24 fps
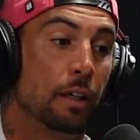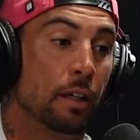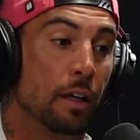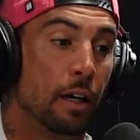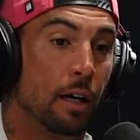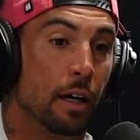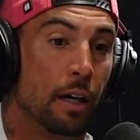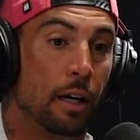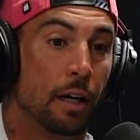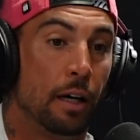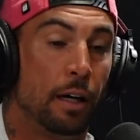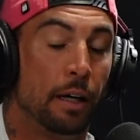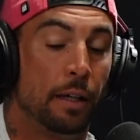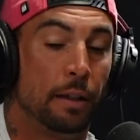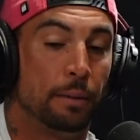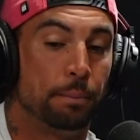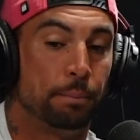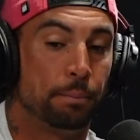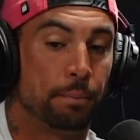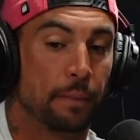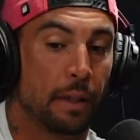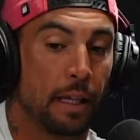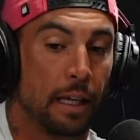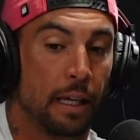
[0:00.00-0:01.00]

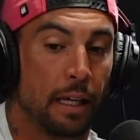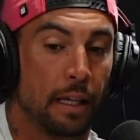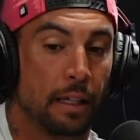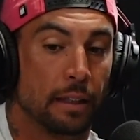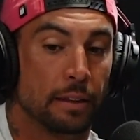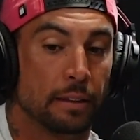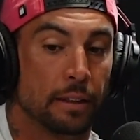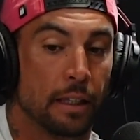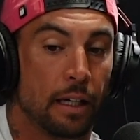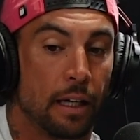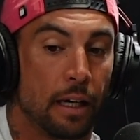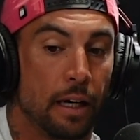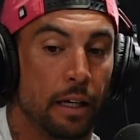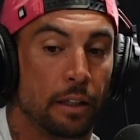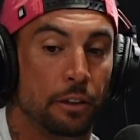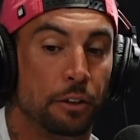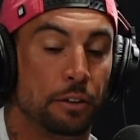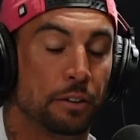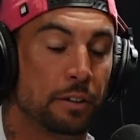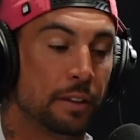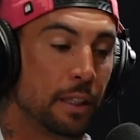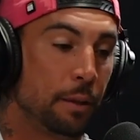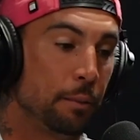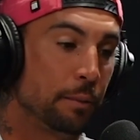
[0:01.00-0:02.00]
It
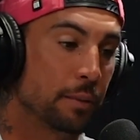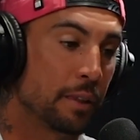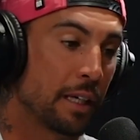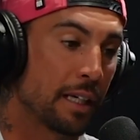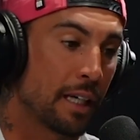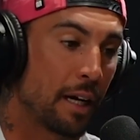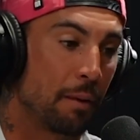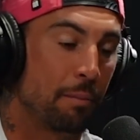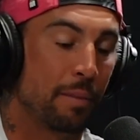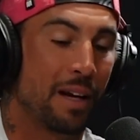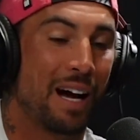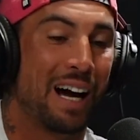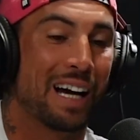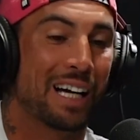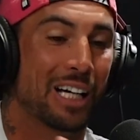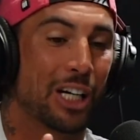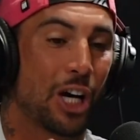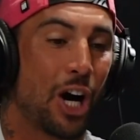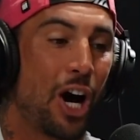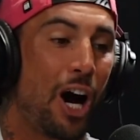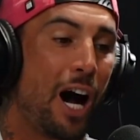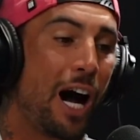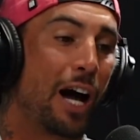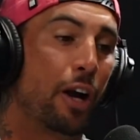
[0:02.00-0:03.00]
just seems like I'm not
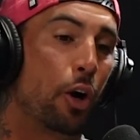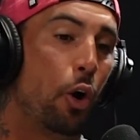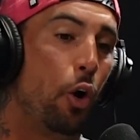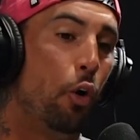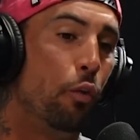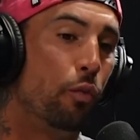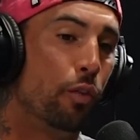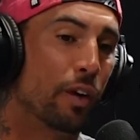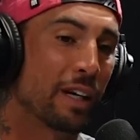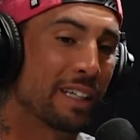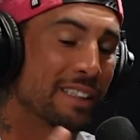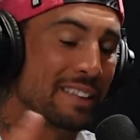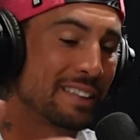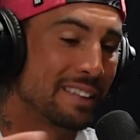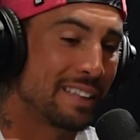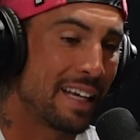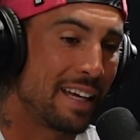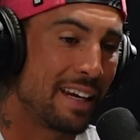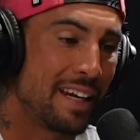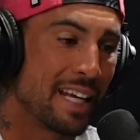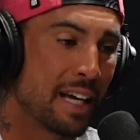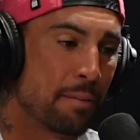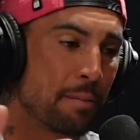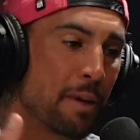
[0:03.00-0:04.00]
caught
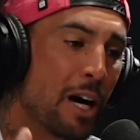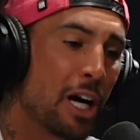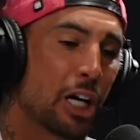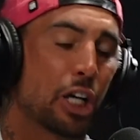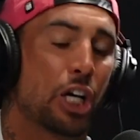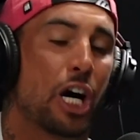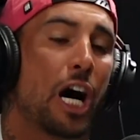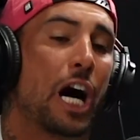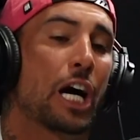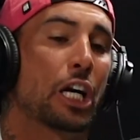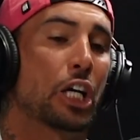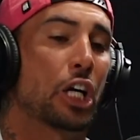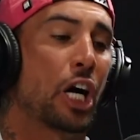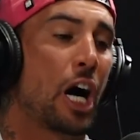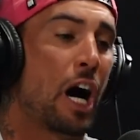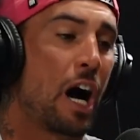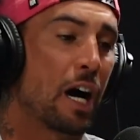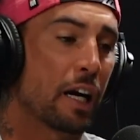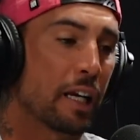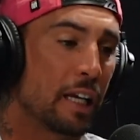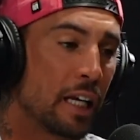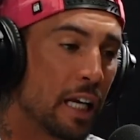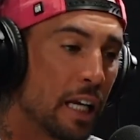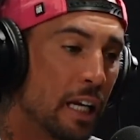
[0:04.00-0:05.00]
overextending. I'm not caught
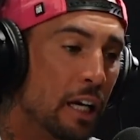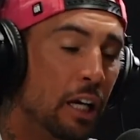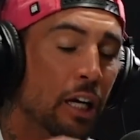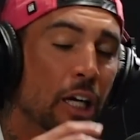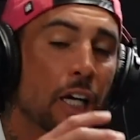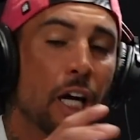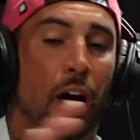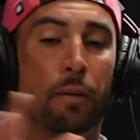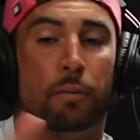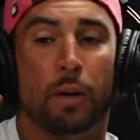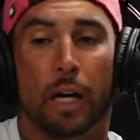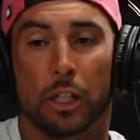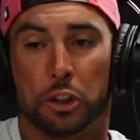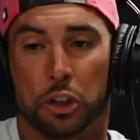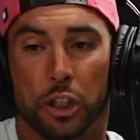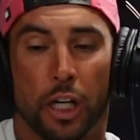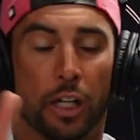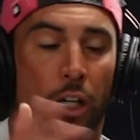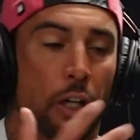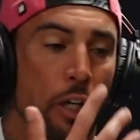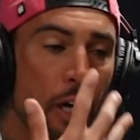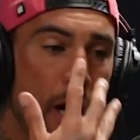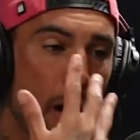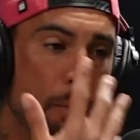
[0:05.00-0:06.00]
cocking. I'm not
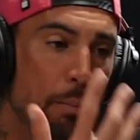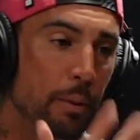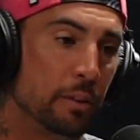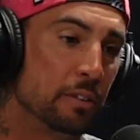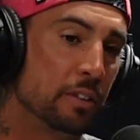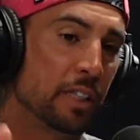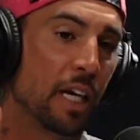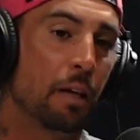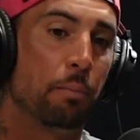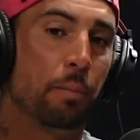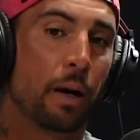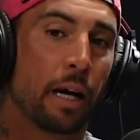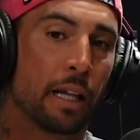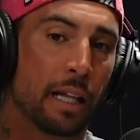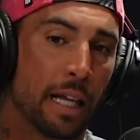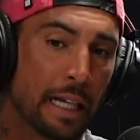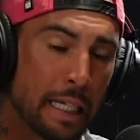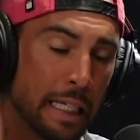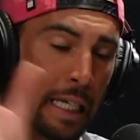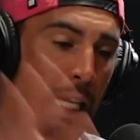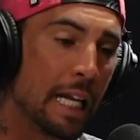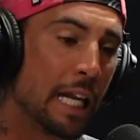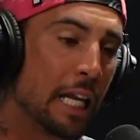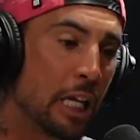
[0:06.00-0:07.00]
trying to compensate by
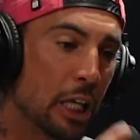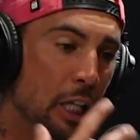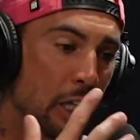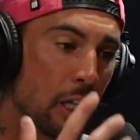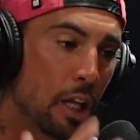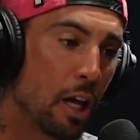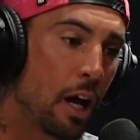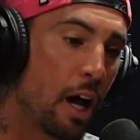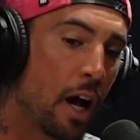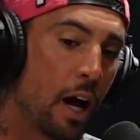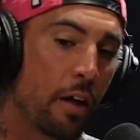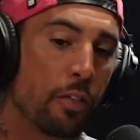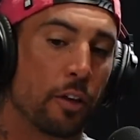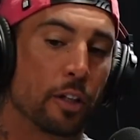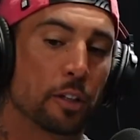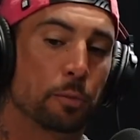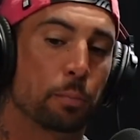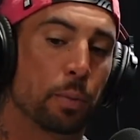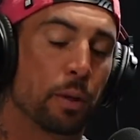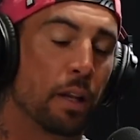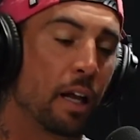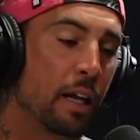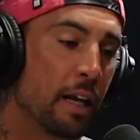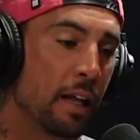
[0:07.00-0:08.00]
like getting a lot. There's
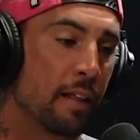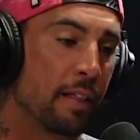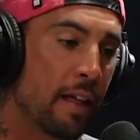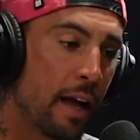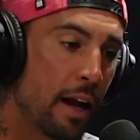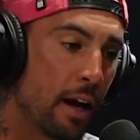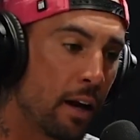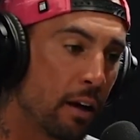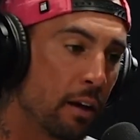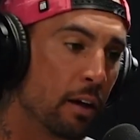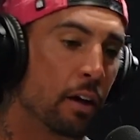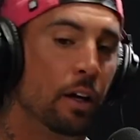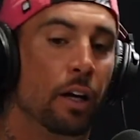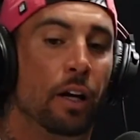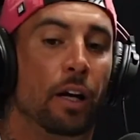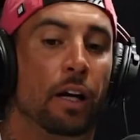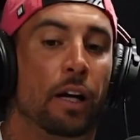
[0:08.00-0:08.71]
plenty there.